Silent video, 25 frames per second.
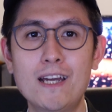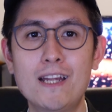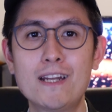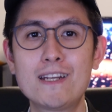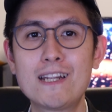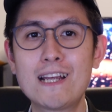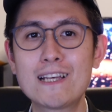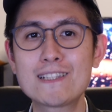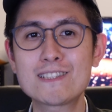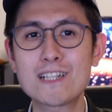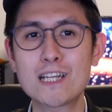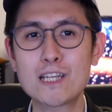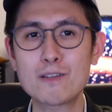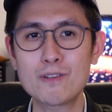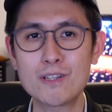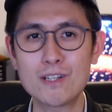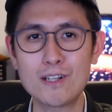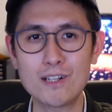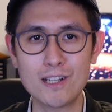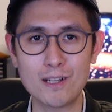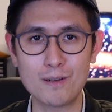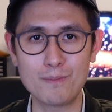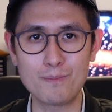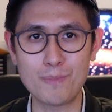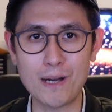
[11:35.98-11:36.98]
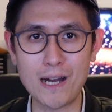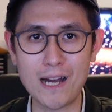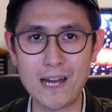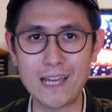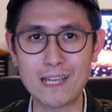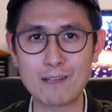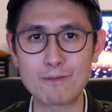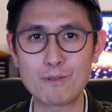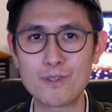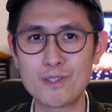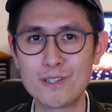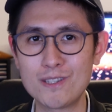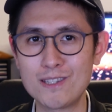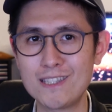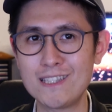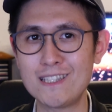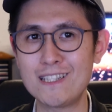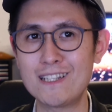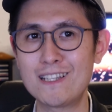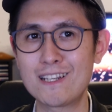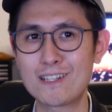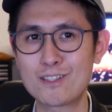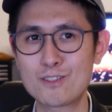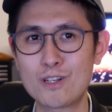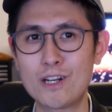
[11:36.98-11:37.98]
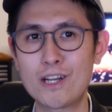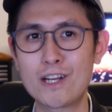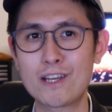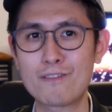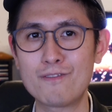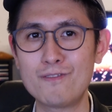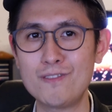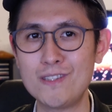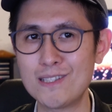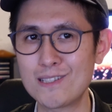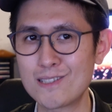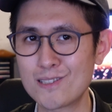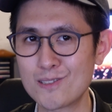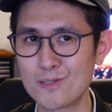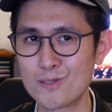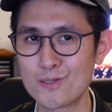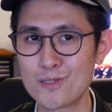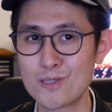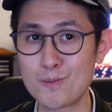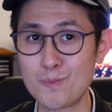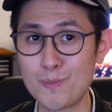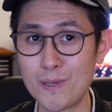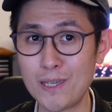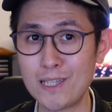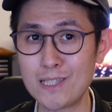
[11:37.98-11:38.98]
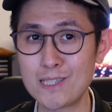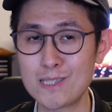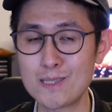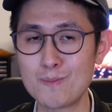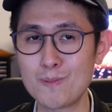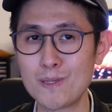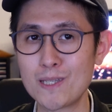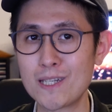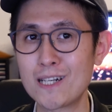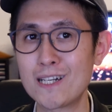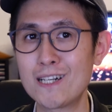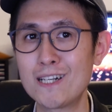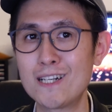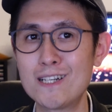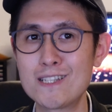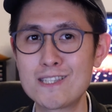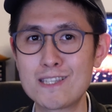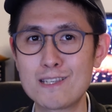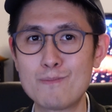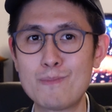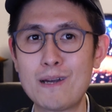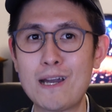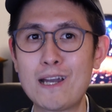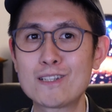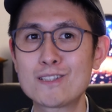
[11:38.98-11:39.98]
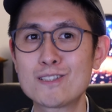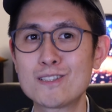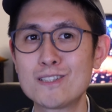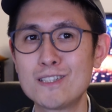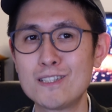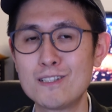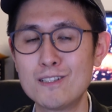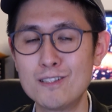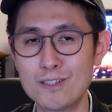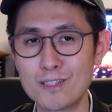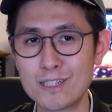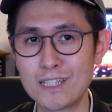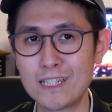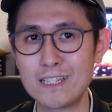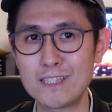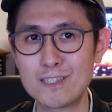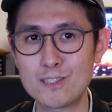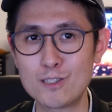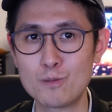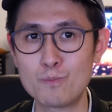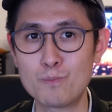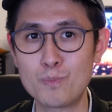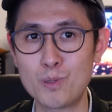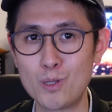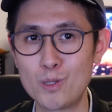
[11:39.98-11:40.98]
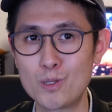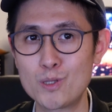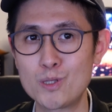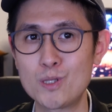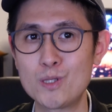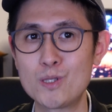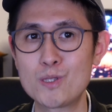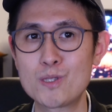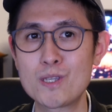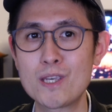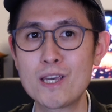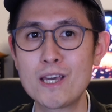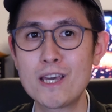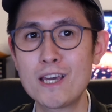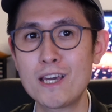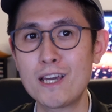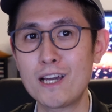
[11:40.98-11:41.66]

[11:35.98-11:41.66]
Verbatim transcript: And that's not even all I'm buying within the electronic vehicle space because I'm actually looking to purchase,